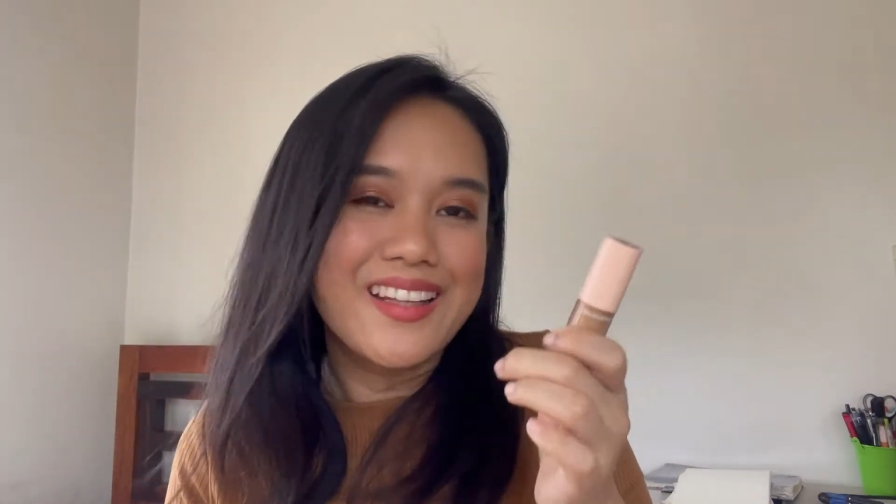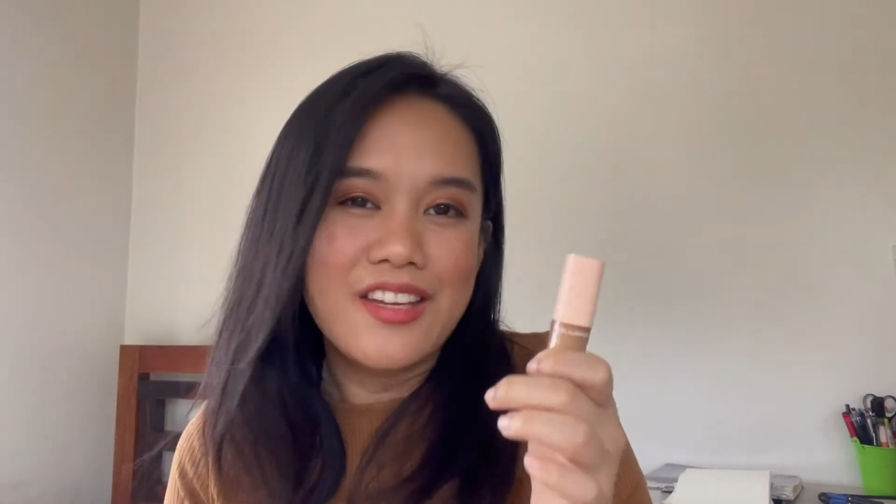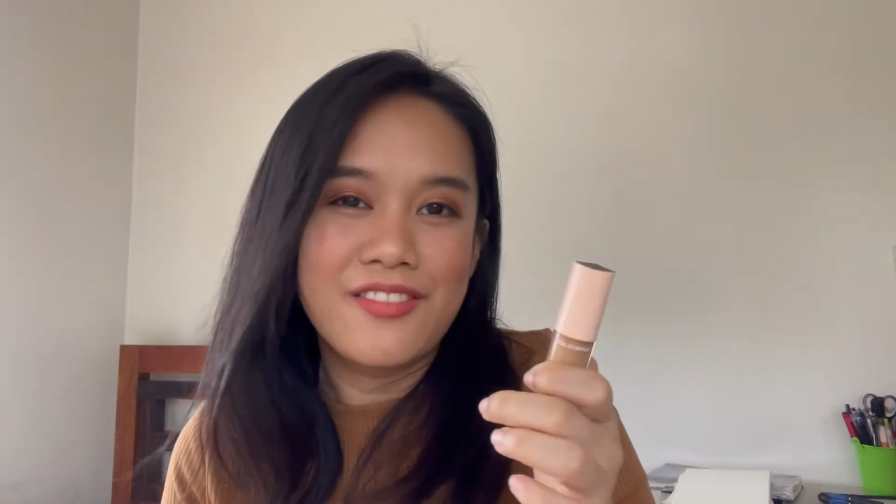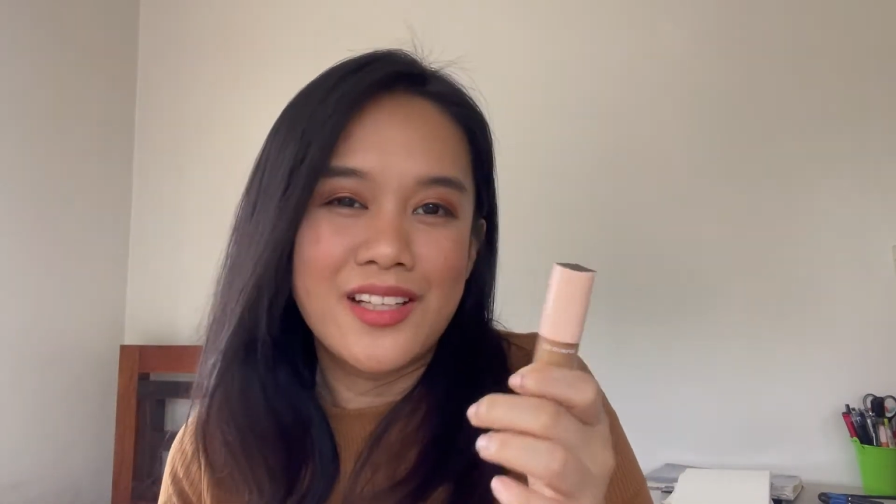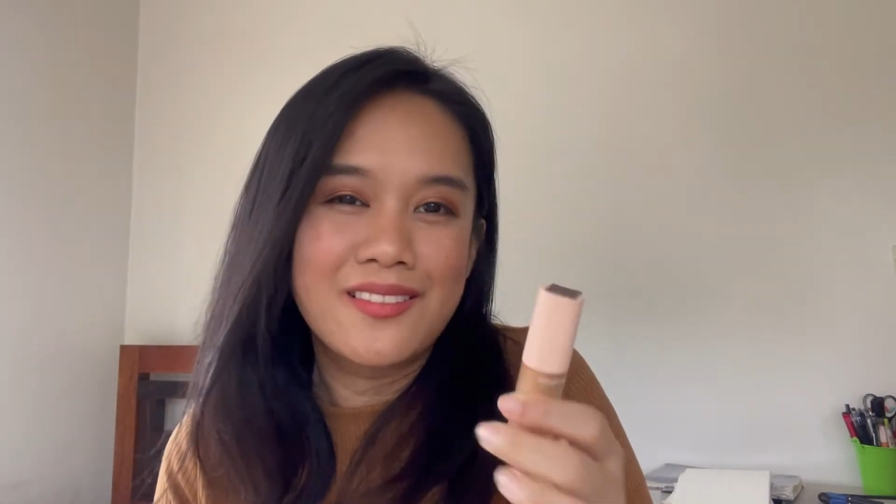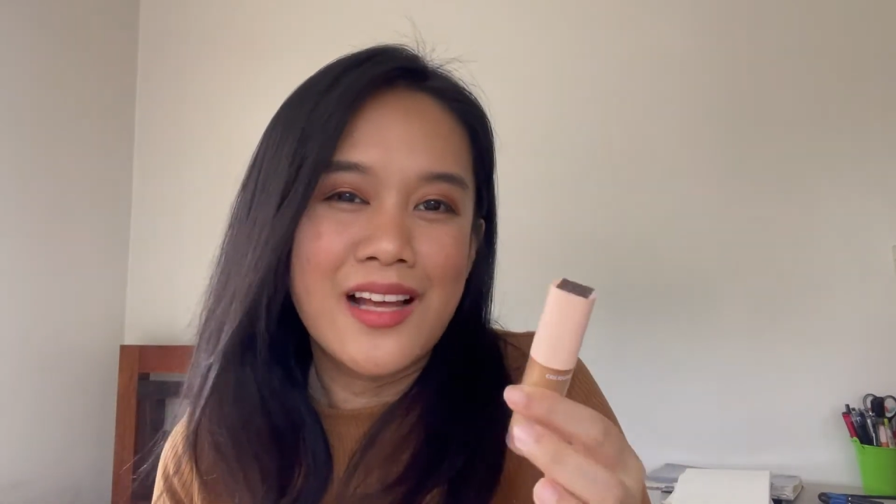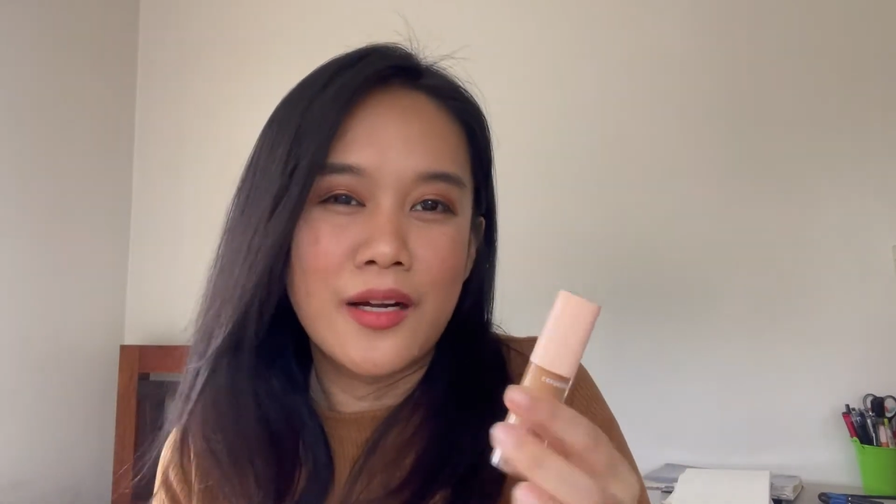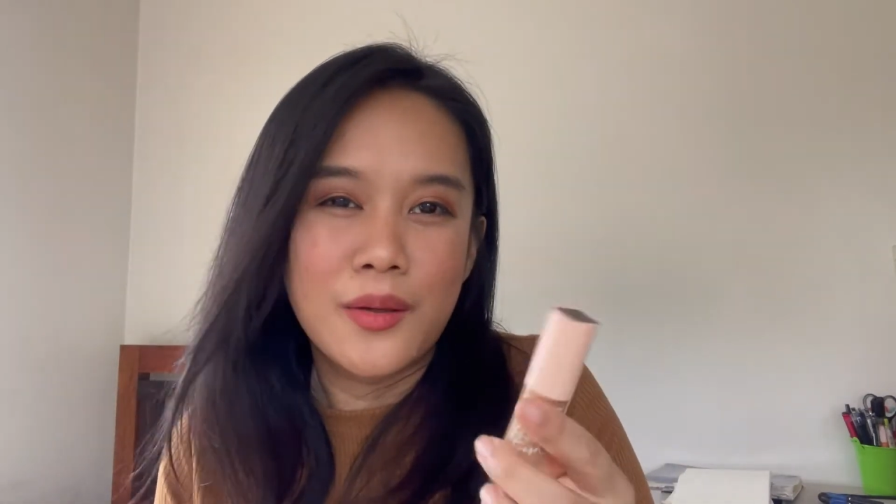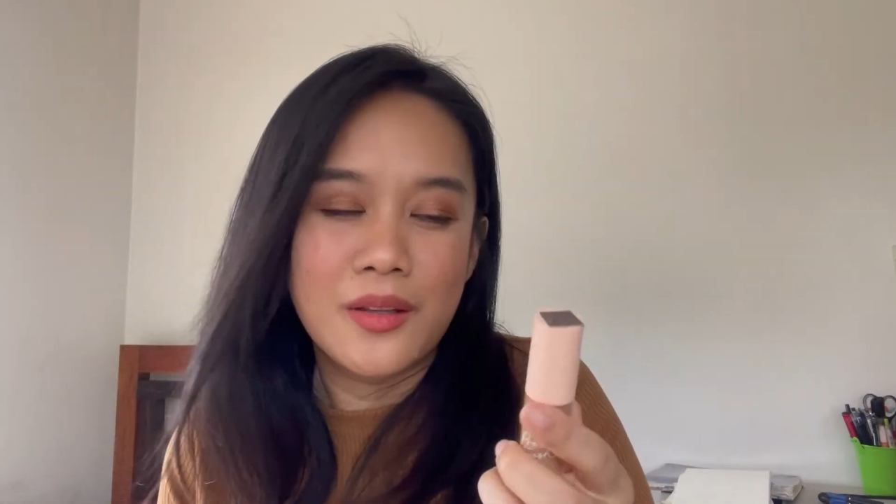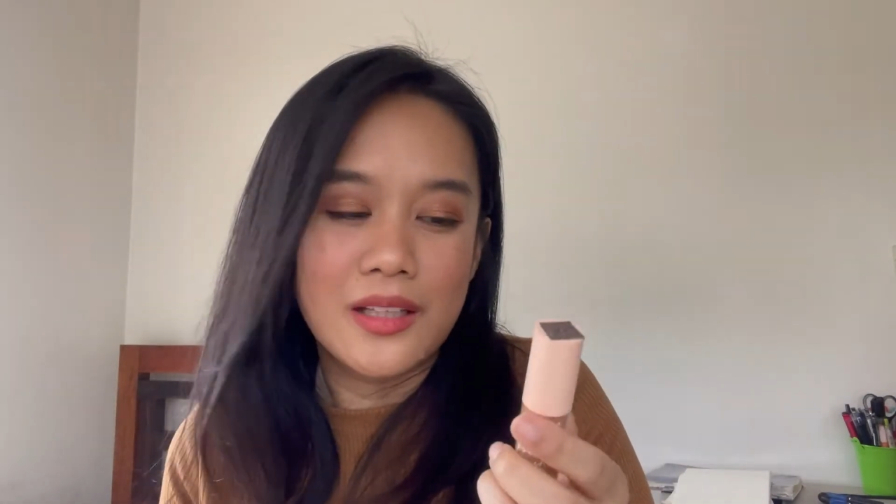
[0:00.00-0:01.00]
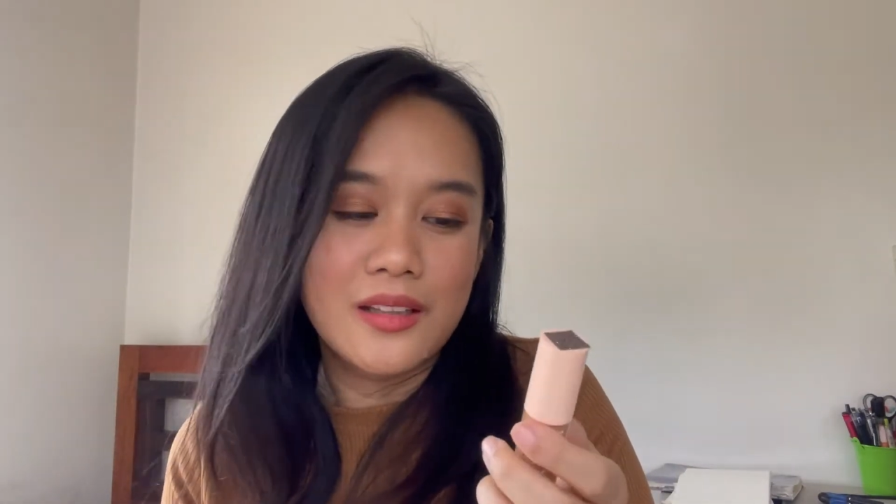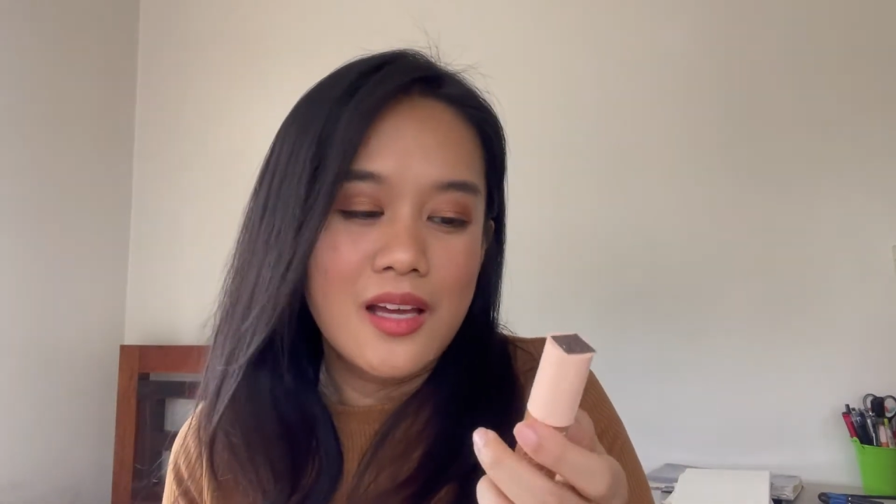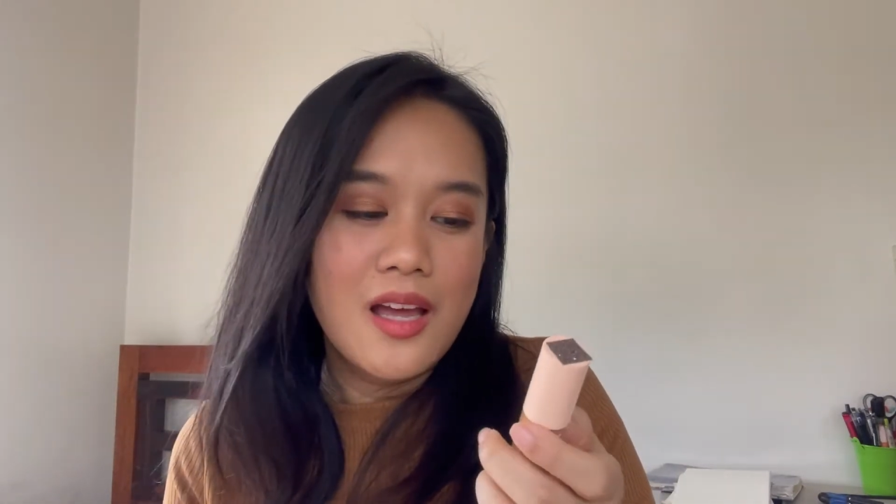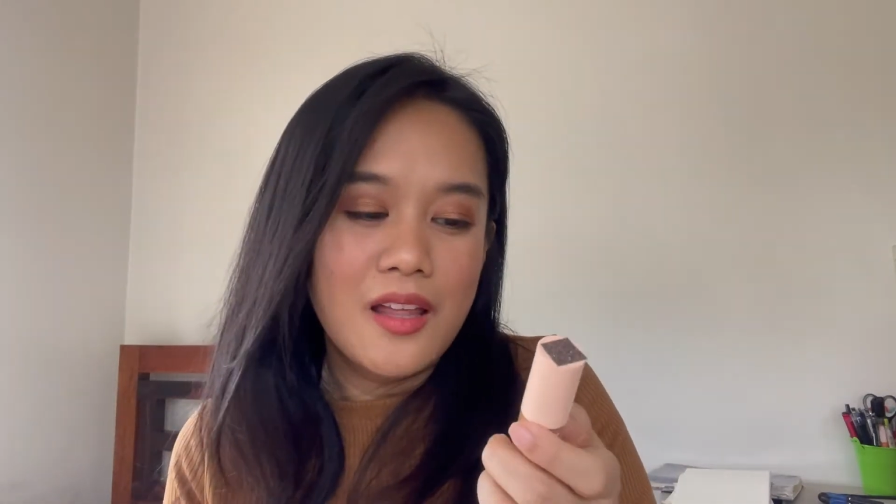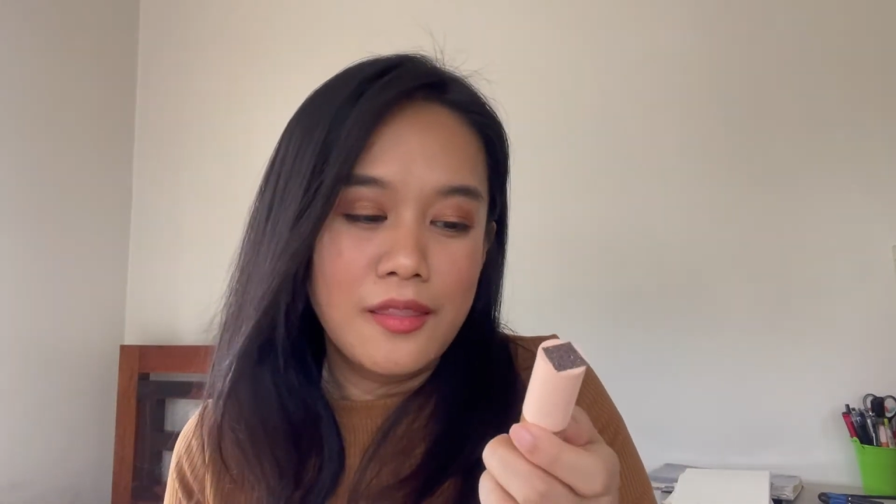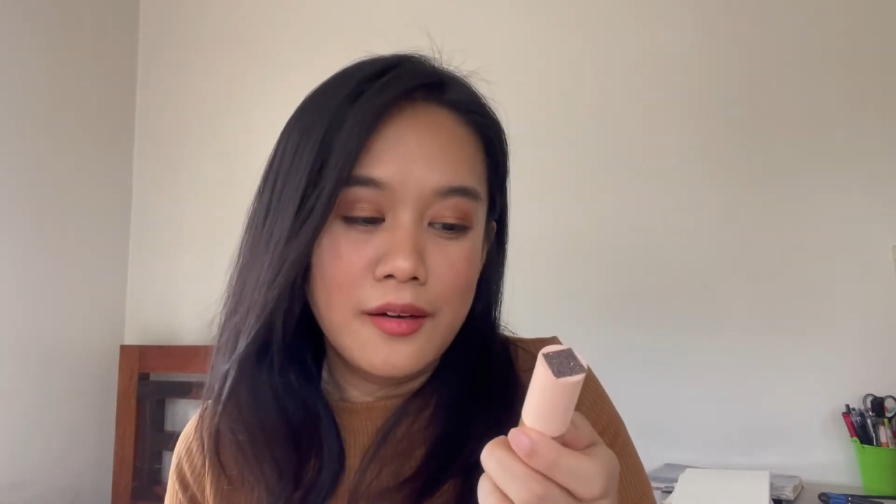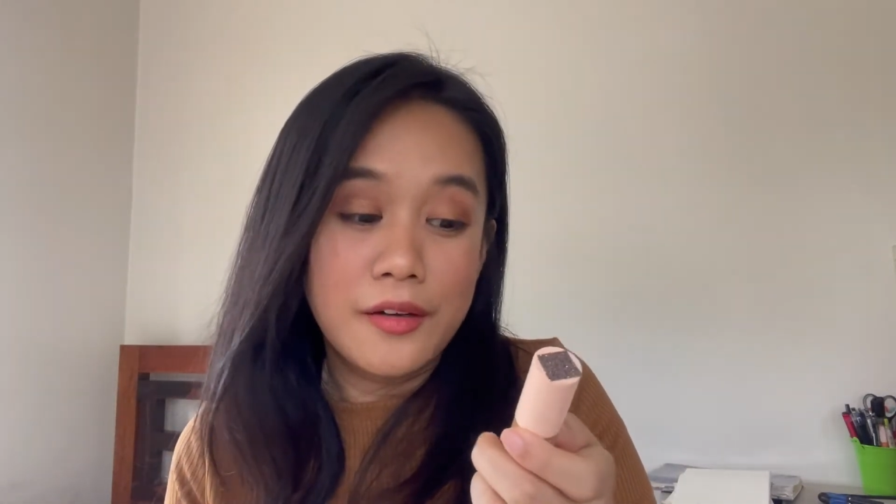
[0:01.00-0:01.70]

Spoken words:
even tell you that there